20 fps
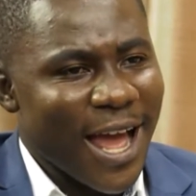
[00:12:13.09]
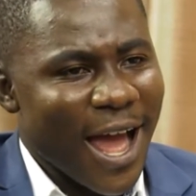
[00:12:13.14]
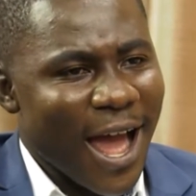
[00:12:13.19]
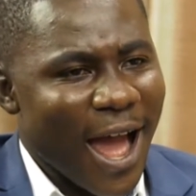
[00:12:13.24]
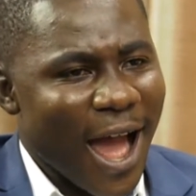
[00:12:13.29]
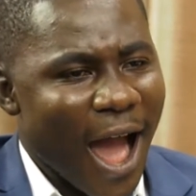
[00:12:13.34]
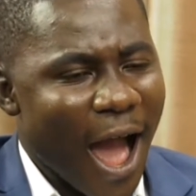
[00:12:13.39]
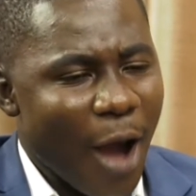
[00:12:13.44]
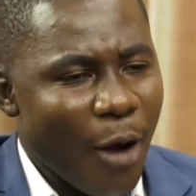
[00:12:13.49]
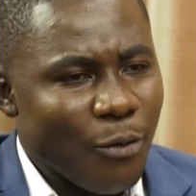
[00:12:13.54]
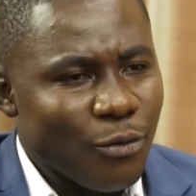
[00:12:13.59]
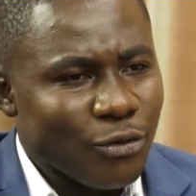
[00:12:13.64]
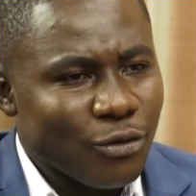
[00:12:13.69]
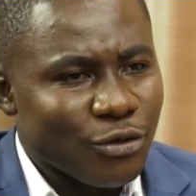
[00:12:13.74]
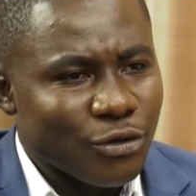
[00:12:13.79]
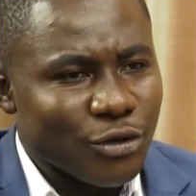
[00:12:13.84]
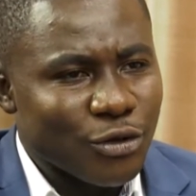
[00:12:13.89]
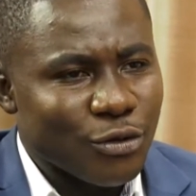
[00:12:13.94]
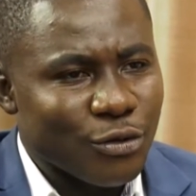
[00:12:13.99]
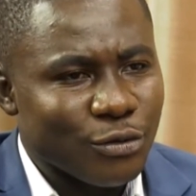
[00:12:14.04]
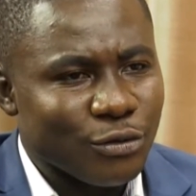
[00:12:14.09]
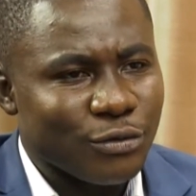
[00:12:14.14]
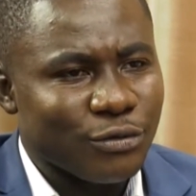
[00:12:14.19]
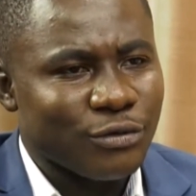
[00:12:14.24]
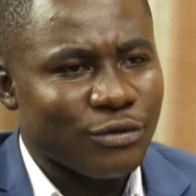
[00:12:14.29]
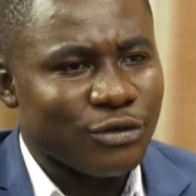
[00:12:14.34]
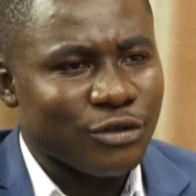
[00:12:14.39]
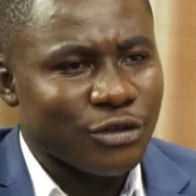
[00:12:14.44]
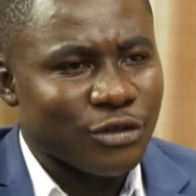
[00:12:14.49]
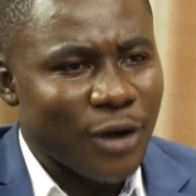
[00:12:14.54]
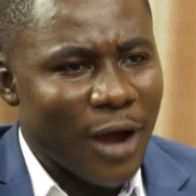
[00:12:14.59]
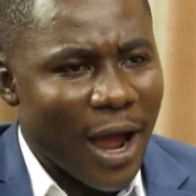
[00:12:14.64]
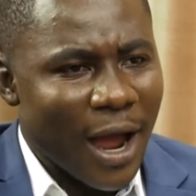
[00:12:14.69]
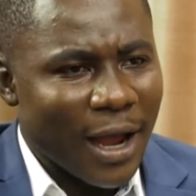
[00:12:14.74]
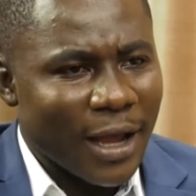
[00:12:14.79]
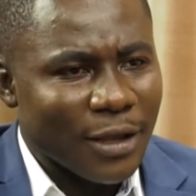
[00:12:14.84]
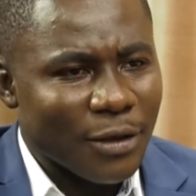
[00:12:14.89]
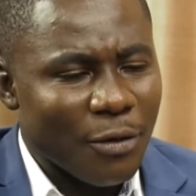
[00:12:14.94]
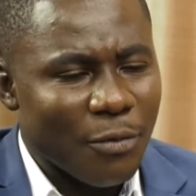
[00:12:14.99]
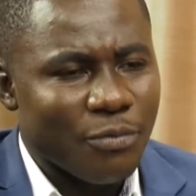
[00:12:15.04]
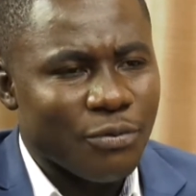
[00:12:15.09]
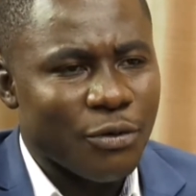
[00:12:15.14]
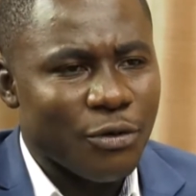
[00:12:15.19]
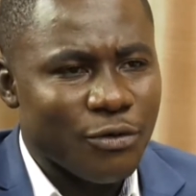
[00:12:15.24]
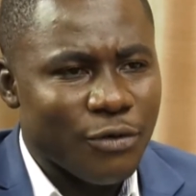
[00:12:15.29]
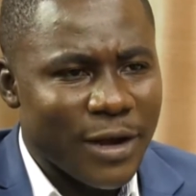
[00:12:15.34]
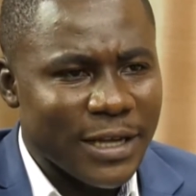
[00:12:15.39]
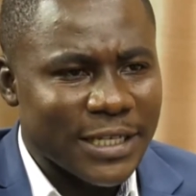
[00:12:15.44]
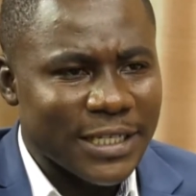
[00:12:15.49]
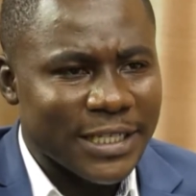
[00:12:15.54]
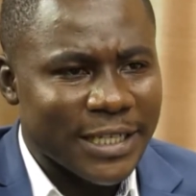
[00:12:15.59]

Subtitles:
how do you track your progress